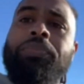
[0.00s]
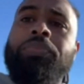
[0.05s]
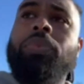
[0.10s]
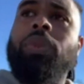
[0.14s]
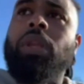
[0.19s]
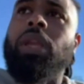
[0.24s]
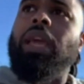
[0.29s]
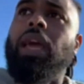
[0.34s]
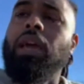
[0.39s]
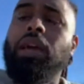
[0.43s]

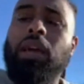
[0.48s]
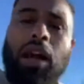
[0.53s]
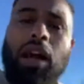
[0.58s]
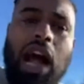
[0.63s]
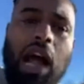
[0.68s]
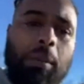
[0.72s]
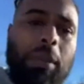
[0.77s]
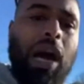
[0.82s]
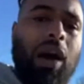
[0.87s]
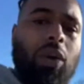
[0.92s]
Okay,
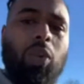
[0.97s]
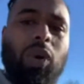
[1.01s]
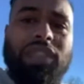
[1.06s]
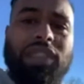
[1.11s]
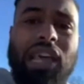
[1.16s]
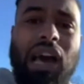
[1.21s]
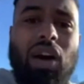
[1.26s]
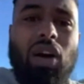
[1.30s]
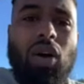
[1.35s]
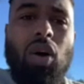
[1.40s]
I'm not with
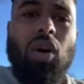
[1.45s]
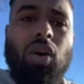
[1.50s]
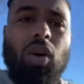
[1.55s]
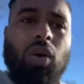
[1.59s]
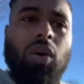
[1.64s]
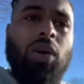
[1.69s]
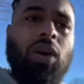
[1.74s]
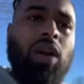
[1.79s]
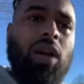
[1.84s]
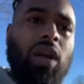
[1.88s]
that whole,
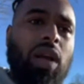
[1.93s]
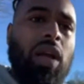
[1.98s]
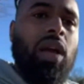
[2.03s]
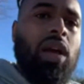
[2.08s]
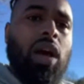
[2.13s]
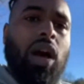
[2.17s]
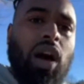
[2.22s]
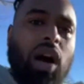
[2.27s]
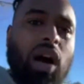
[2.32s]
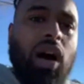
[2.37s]

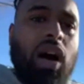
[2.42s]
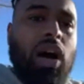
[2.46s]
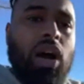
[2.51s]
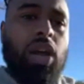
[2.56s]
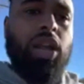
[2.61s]
uh,